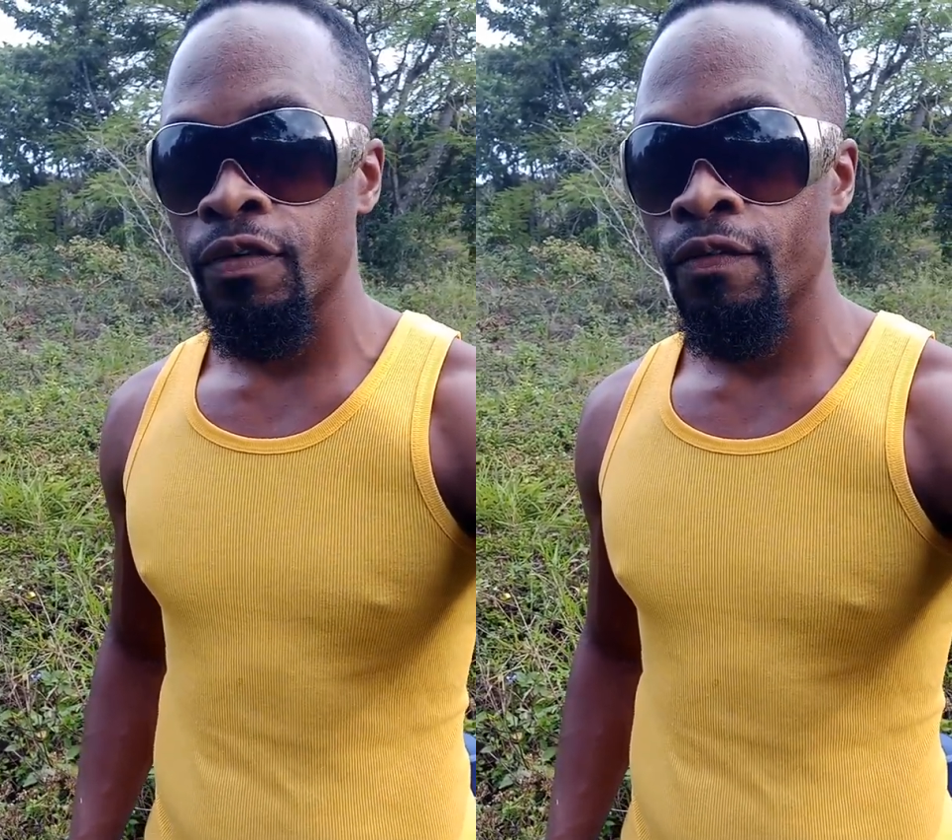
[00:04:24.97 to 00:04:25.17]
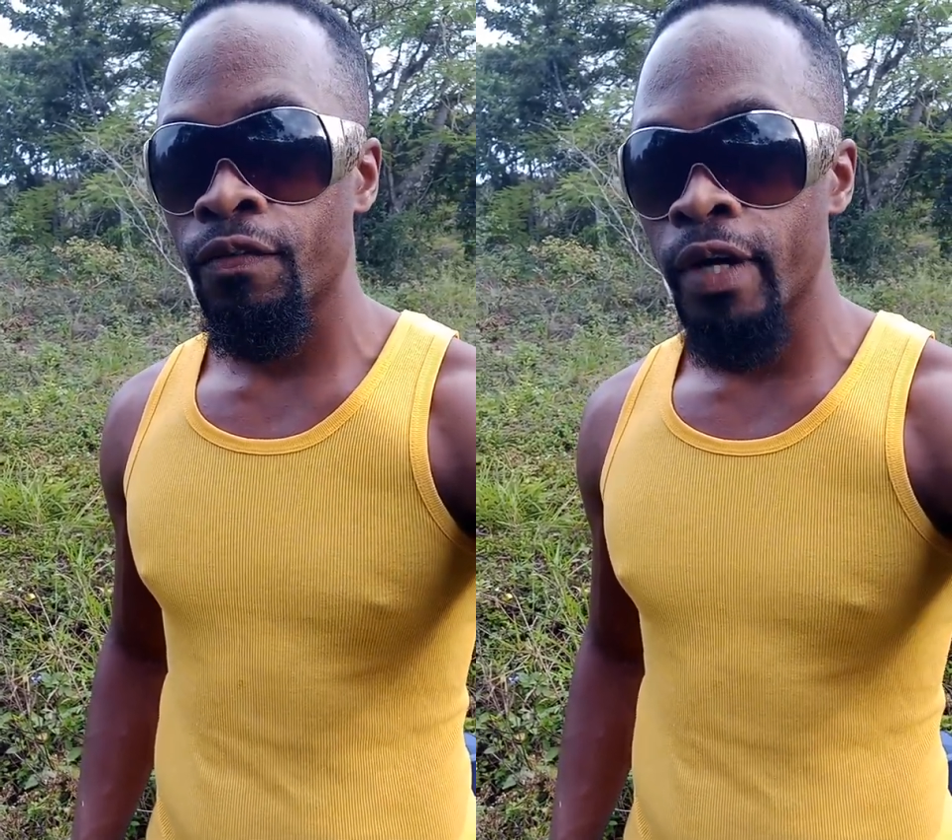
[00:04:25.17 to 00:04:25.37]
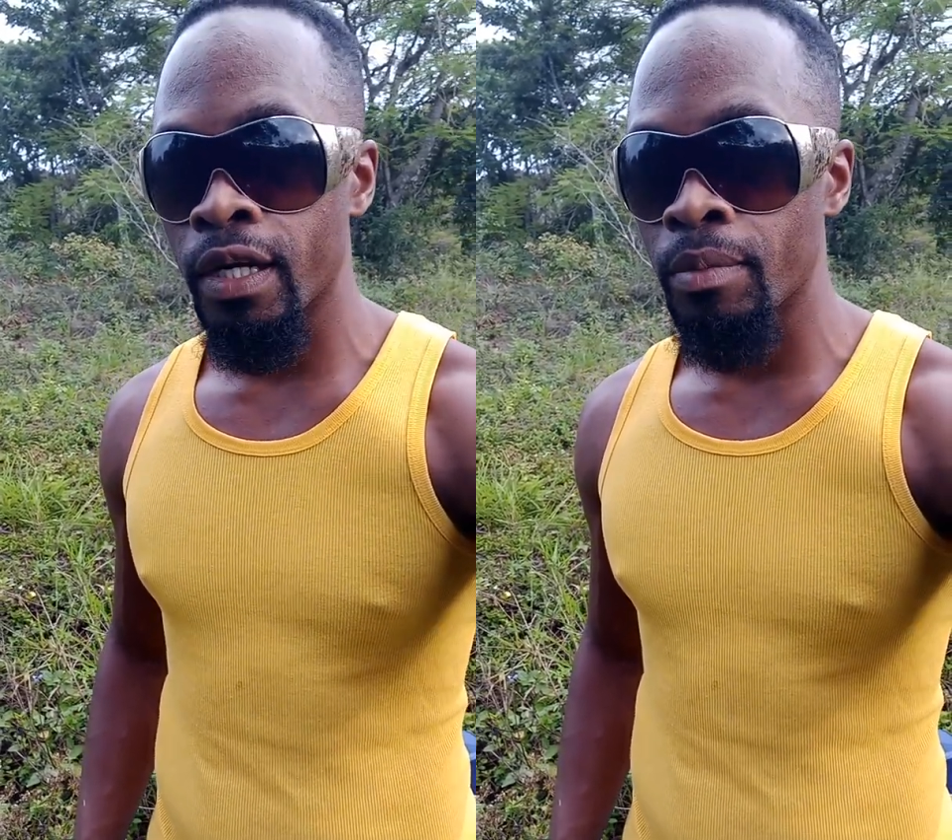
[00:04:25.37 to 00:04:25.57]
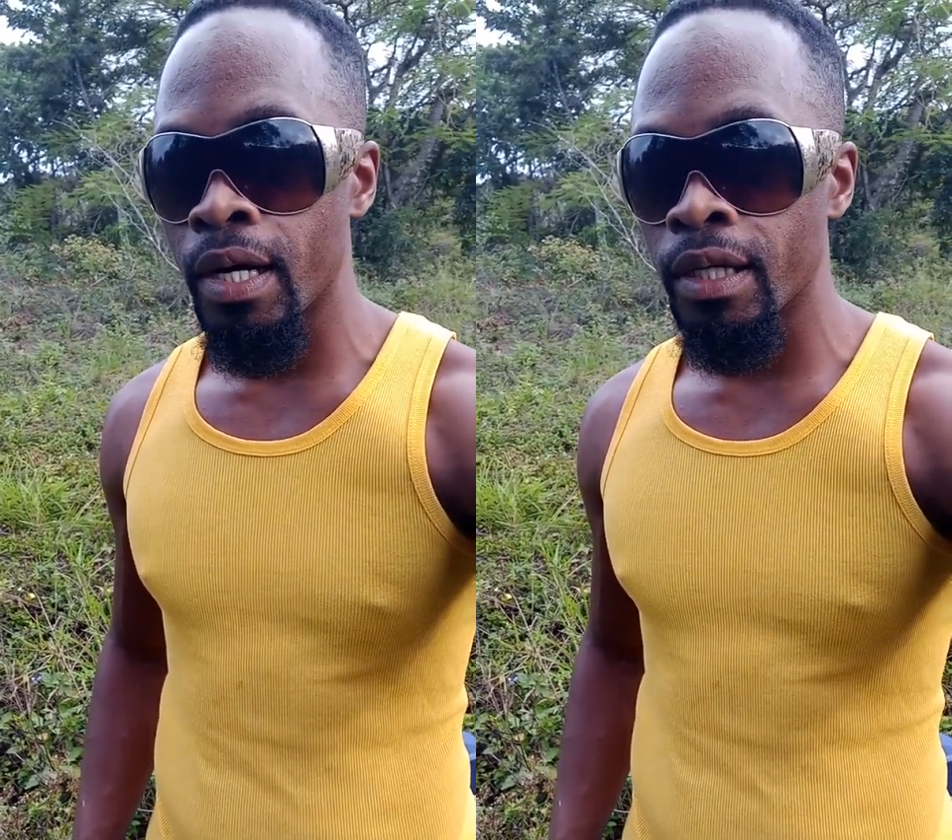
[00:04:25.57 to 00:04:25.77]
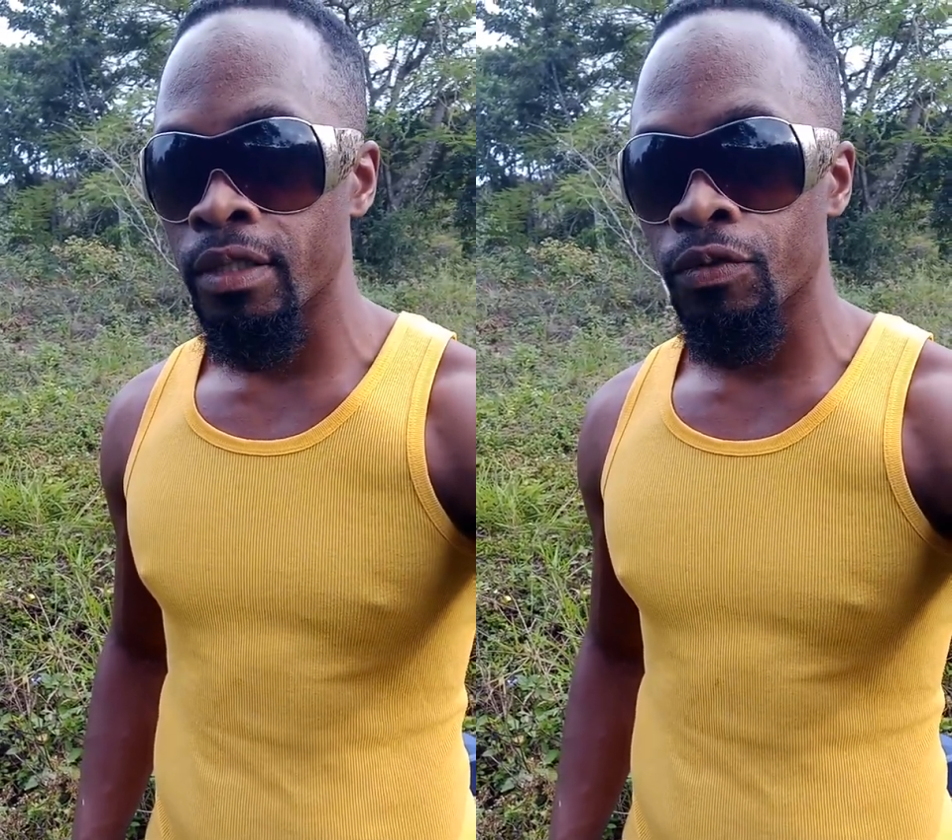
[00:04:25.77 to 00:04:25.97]
Friday
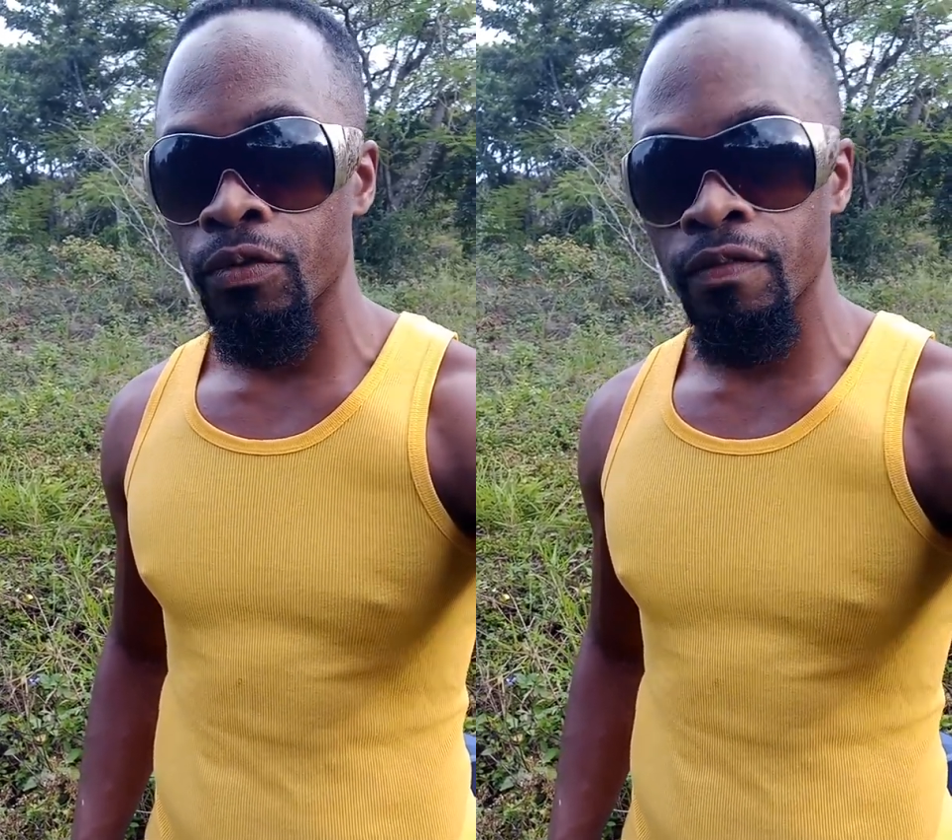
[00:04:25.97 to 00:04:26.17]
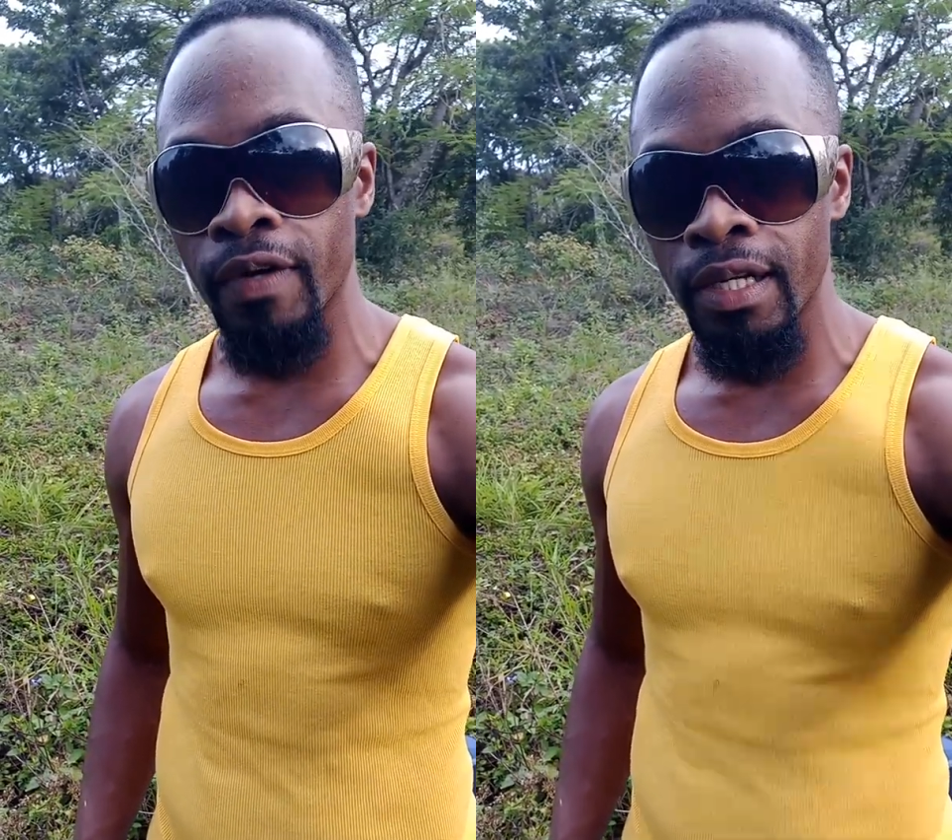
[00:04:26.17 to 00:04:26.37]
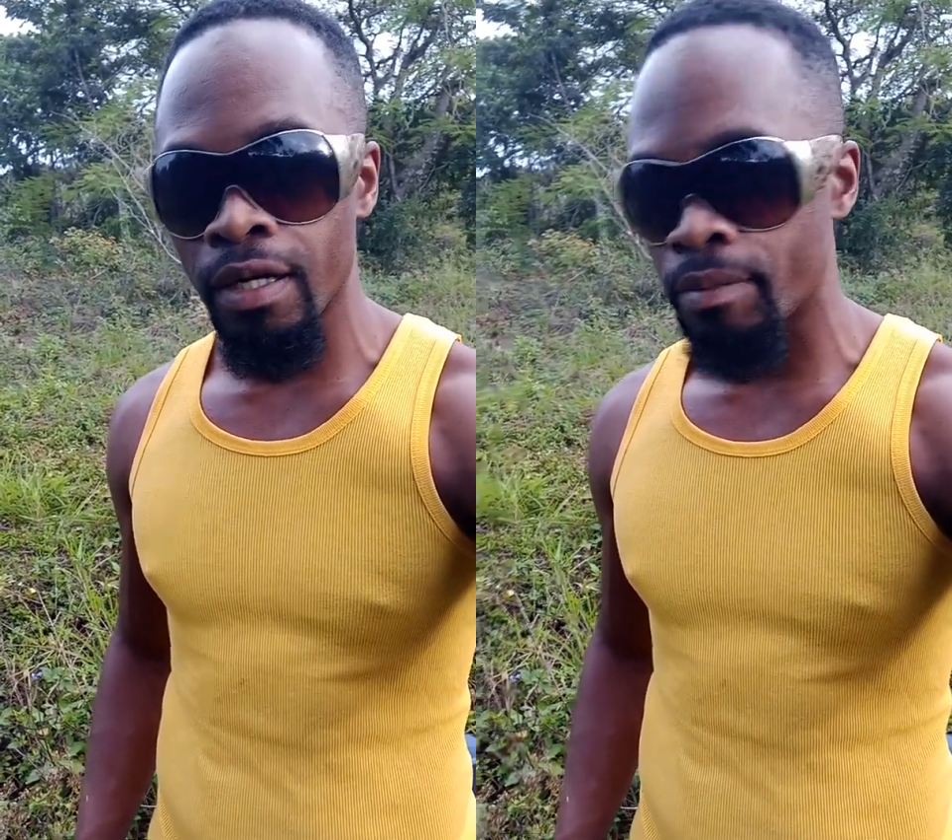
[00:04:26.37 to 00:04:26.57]
morning, couldn't find her,